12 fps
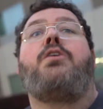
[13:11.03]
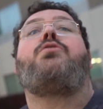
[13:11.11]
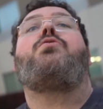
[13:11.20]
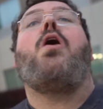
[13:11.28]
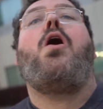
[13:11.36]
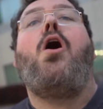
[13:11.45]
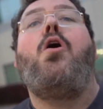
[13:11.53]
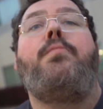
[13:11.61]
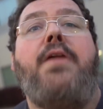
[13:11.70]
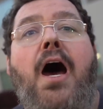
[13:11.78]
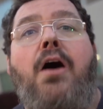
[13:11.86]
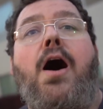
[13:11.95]
You go
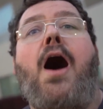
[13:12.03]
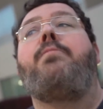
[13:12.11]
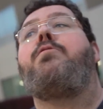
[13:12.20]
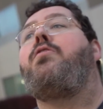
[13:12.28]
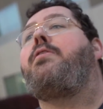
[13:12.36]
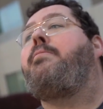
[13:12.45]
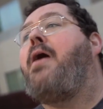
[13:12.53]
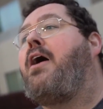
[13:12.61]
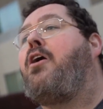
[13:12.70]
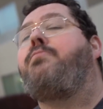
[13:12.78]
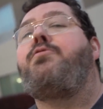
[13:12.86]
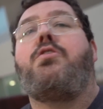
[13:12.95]
home now. I'm going to my
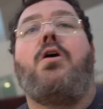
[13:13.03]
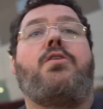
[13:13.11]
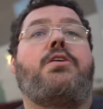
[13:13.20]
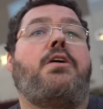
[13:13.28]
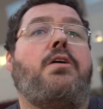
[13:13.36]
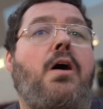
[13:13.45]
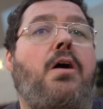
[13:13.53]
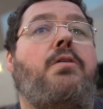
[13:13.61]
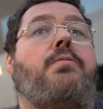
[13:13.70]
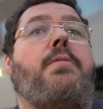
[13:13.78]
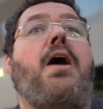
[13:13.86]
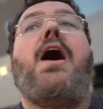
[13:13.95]
home. You go to your
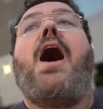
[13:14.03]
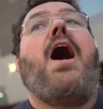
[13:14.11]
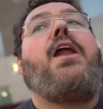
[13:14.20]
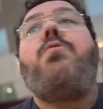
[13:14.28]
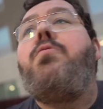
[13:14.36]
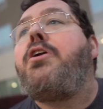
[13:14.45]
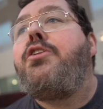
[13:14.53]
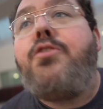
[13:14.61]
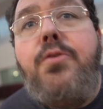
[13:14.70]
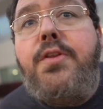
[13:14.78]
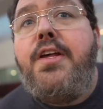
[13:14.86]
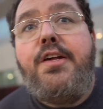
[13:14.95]
home. I don't want to
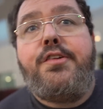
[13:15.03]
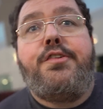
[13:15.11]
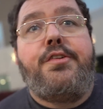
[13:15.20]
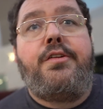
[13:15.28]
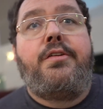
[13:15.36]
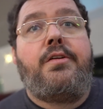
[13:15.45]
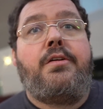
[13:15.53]
do this.